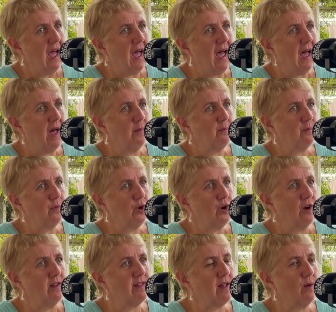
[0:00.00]
Um, you
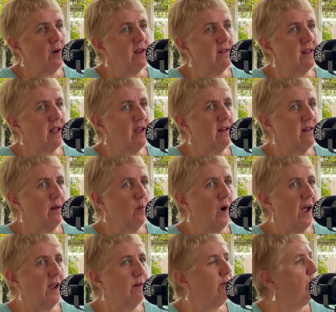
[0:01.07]
know, so it's, it's a
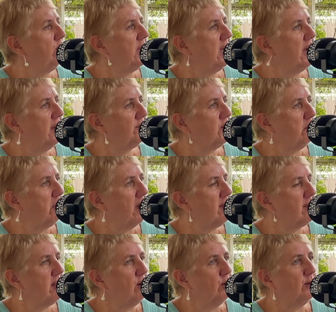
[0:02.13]
way of looking after
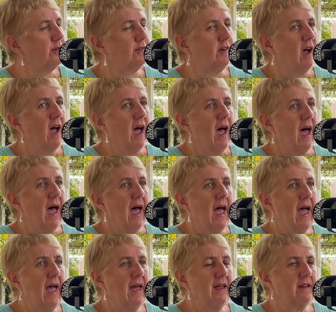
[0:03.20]
myself.
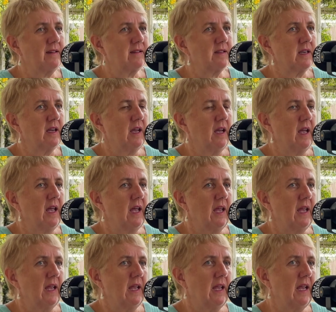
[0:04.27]
And
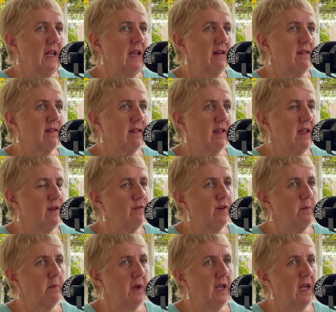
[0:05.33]
it's
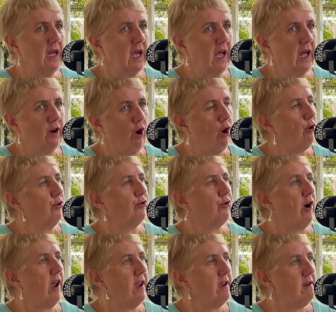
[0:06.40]
given me an
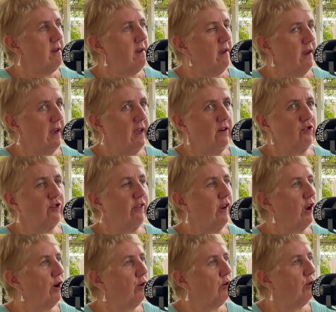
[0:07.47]
entree into the
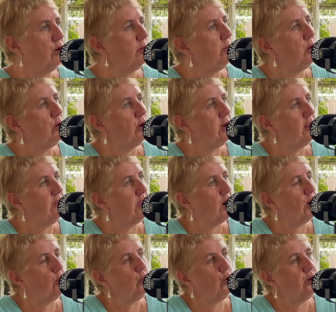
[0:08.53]
local community that
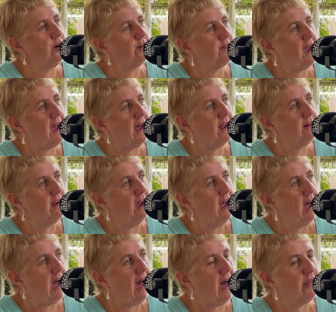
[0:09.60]
I wouldn't have had
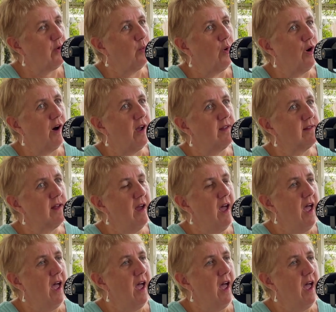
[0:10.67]
otherwise.